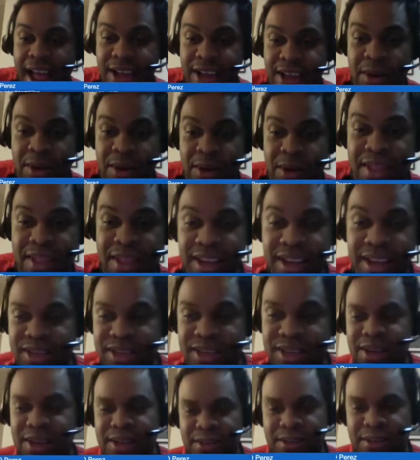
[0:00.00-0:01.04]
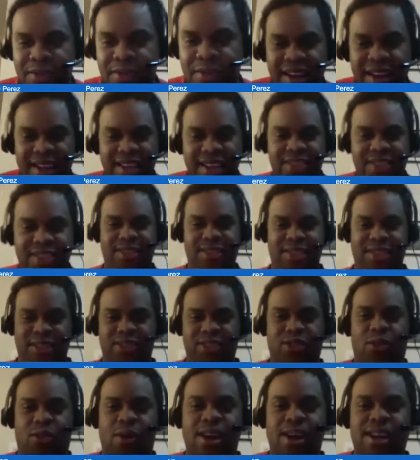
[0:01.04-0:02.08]
what I think is the fact that it's
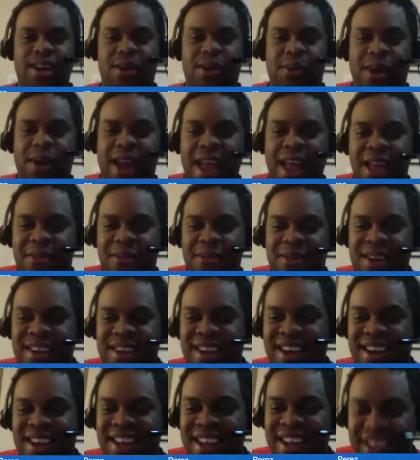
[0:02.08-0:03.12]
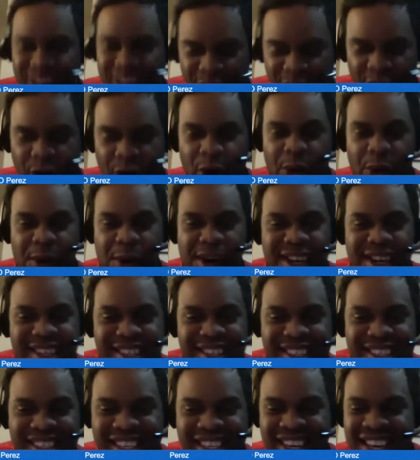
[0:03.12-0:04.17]
just great that we have in the
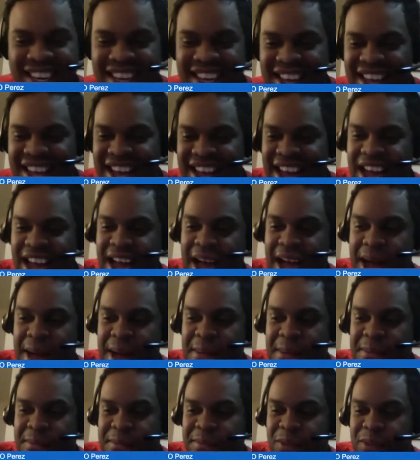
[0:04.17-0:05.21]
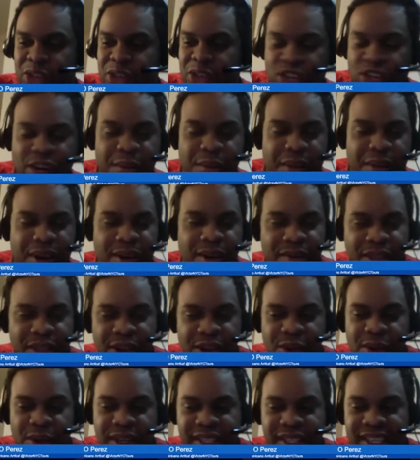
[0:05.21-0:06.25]
current chairman of the
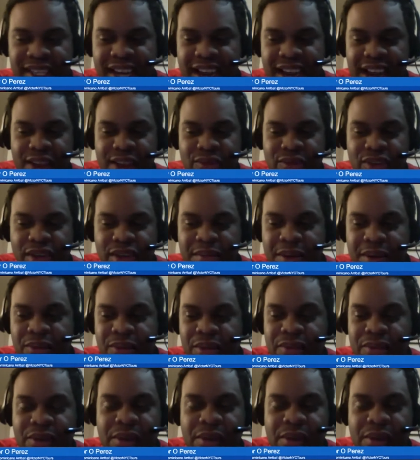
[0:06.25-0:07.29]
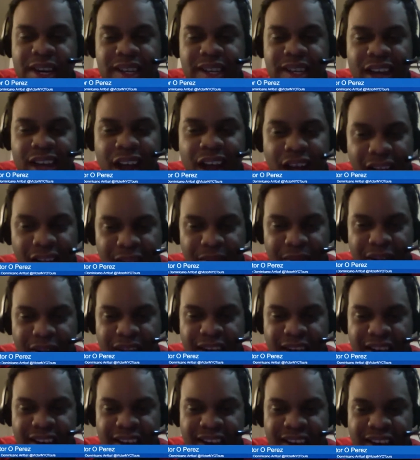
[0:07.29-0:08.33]
USA Rugby Referees and Law Committee